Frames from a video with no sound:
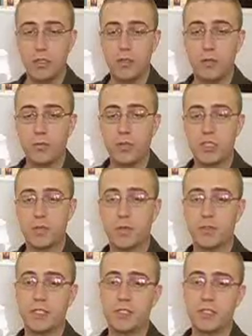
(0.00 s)
Principles
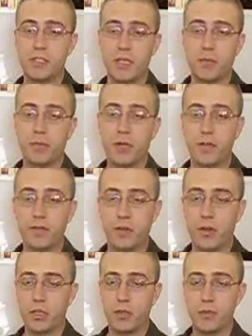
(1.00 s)
such as the above and
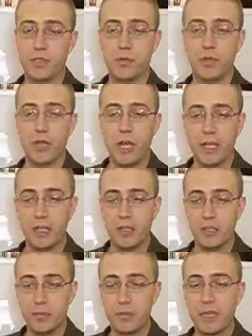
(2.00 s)
arguments relying
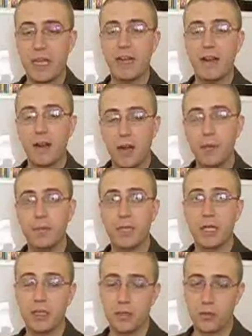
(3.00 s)
on them cannot
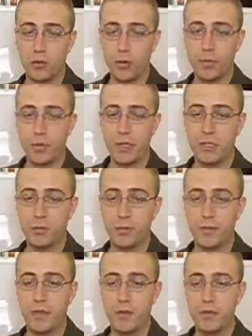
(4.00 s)
be incorporated
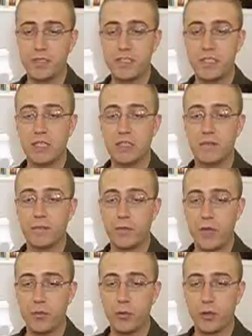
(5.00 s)
with the Aristotelian
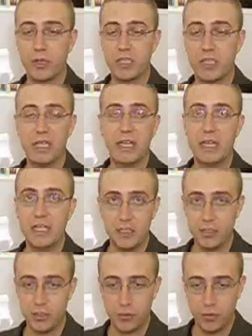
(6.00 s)
framework in any
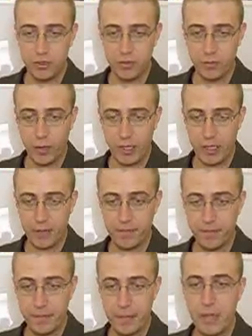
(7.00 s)
intuitive way.
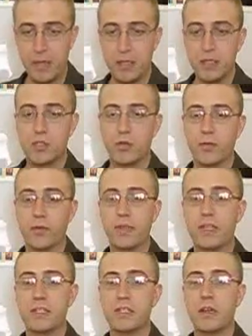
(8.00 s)
So for
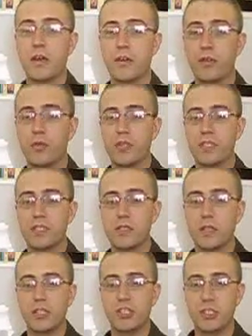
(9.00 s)
these and other reasons,
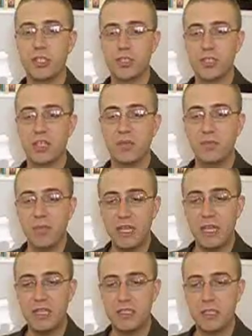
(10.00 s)
logicians in the
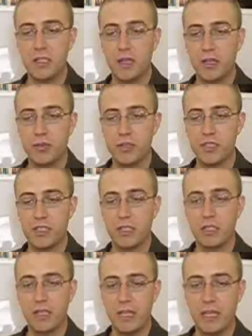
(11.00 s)
mid-1800s and the
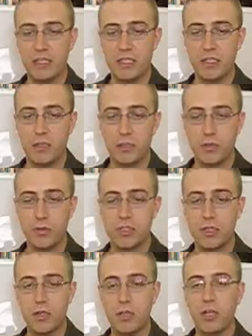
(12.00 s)
late 1800s
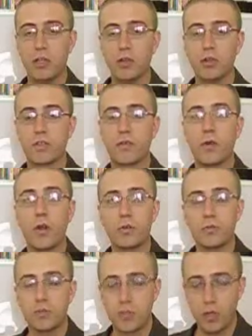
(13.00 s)
looked for
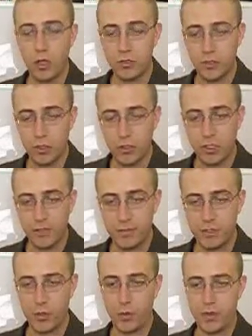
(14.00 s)
al alternatives
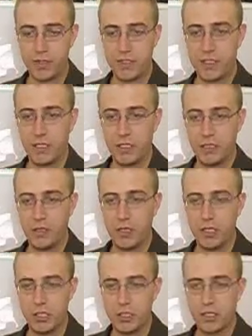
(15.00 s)
to Aristotelian logic.